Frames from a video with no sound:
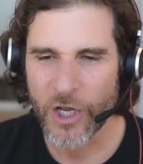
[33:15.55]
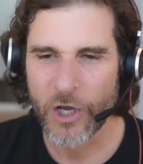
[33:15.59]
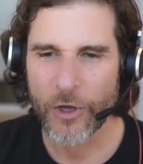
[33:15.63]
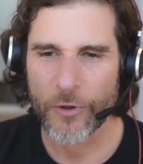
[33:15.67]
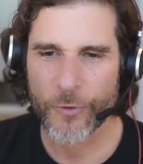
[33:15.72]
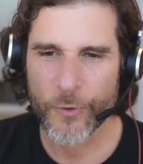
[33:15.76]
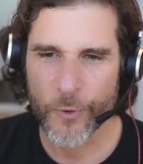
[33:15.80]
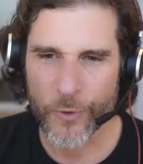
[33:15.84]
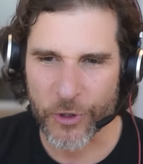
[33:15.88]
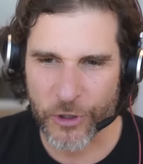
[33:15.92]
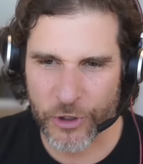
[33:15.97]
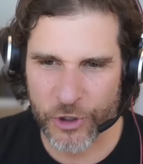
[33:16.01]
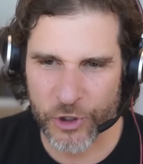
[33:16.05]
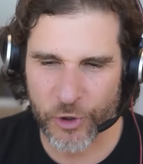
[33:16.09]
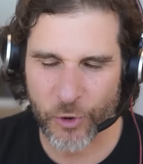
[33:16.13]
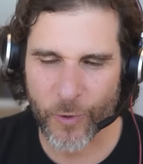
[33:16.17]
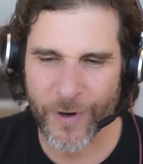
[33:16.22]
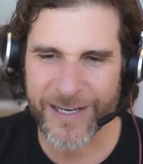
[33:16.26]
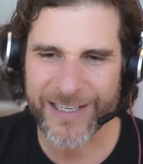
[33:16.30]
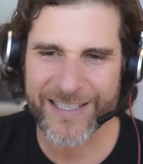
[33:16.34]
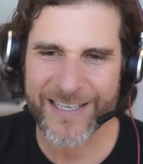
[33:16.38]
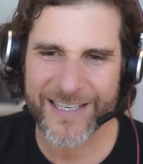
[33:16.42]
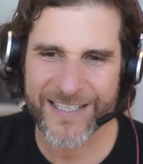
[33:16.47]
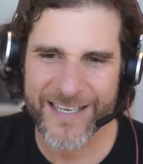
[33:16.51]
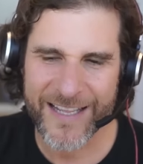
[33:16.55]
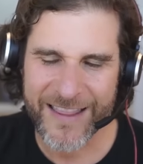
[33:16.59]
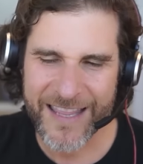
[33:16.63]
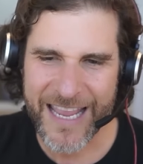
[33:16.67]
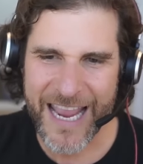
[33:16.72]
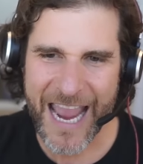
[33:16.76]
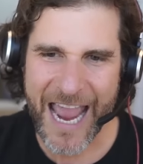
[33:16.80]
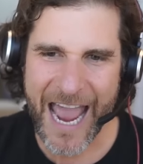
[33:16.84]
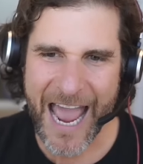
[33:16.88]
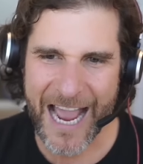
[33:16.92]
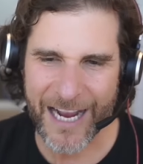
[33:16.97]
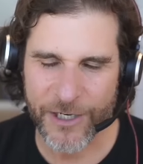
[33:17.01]
through the choices and the
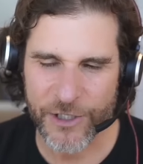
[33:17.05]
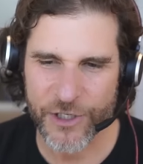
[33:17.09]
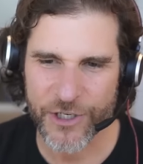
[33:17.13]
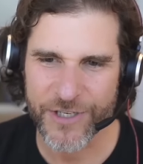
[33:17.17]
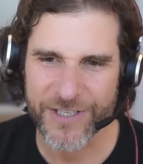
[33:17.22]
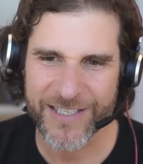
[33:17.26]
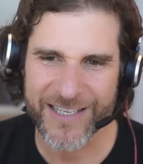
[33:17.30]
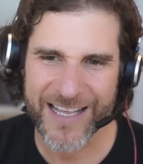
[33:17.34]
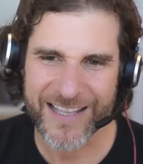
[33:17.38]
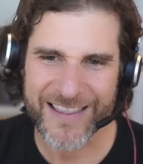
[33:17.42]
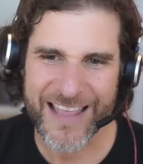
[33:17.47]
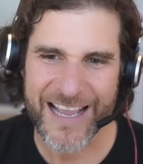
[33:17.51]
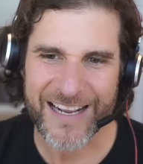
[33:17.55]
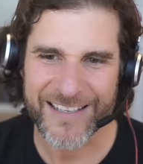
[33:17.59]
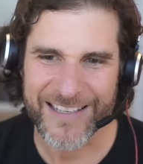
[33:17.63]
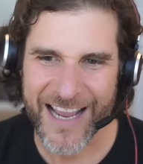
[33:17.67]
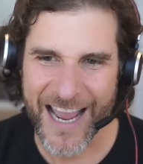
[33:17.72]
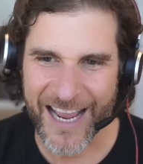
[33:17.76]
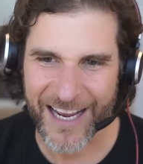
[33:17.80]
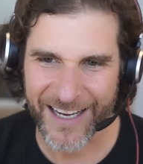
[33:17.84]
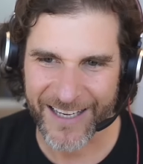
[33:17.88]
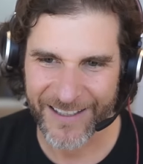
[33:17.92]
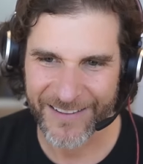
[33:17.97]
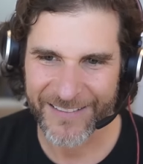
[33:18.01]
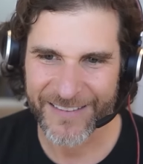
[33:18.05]
actions that they take